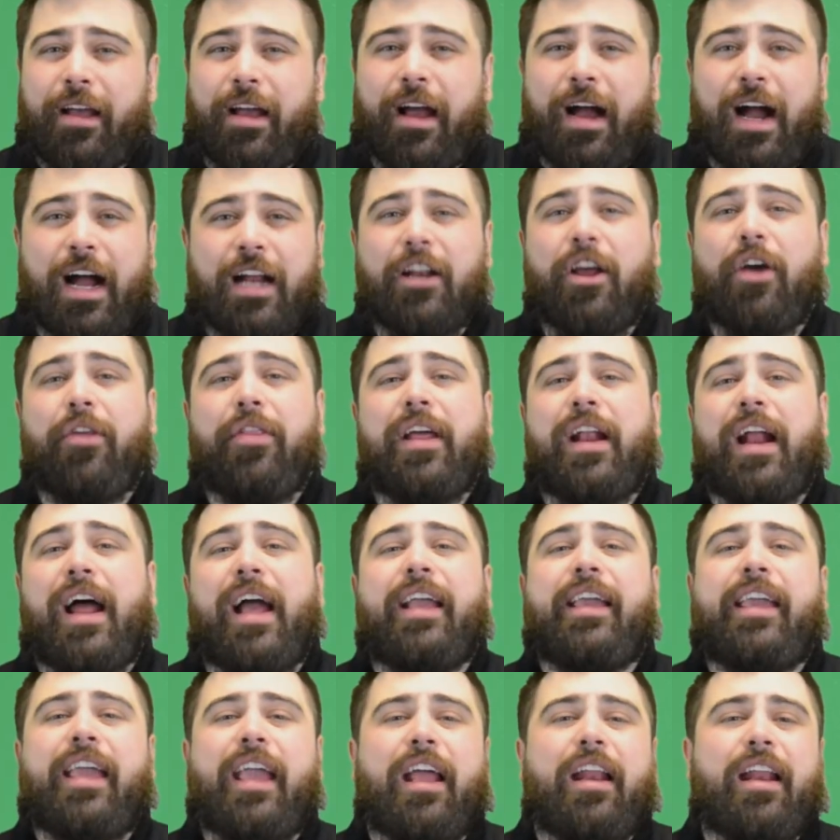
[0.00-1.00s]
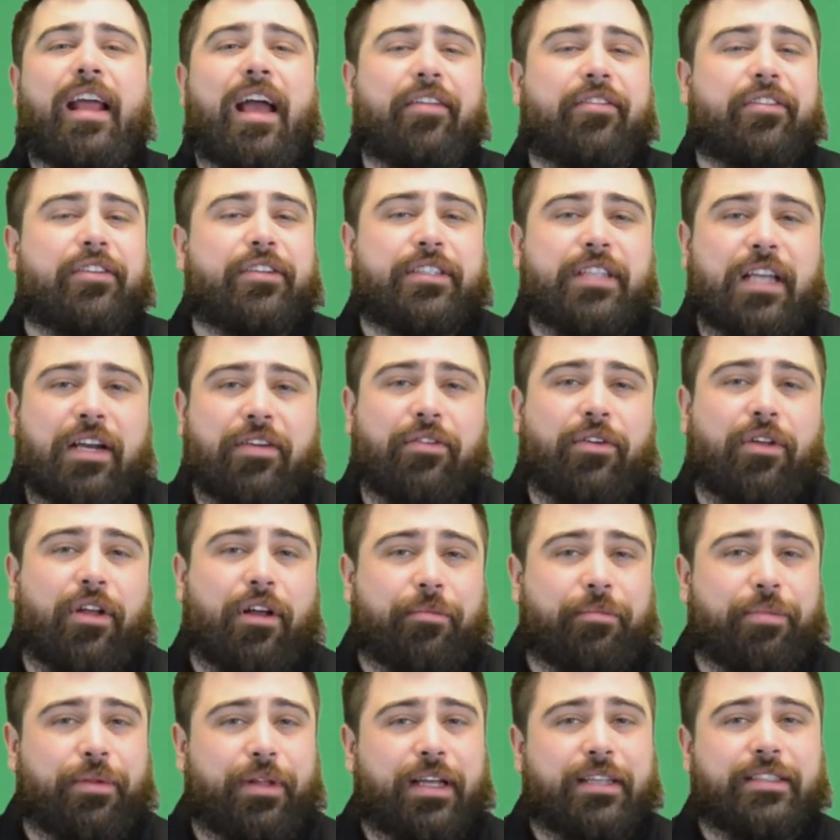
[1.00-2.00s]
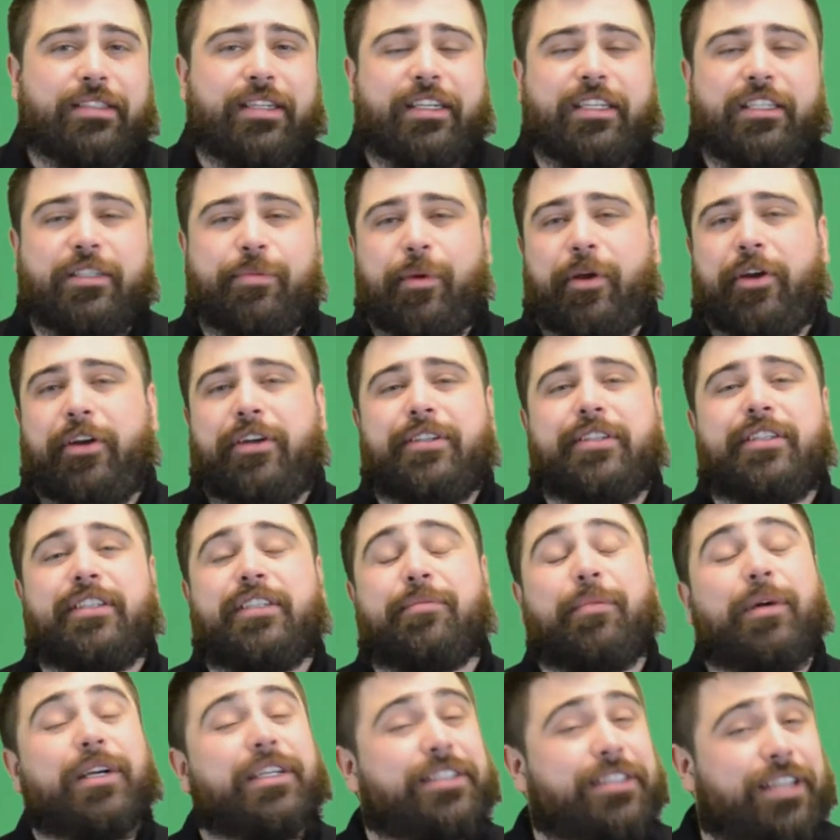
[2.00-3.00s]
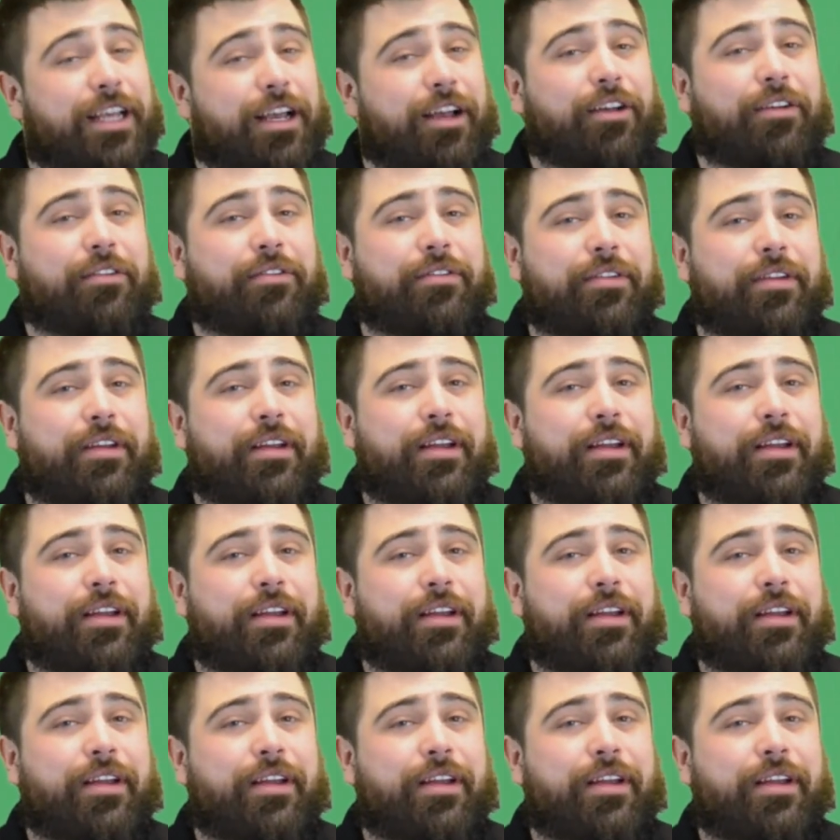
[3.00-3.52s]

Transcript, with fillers: I know that I can after several unpleasant experiences myself.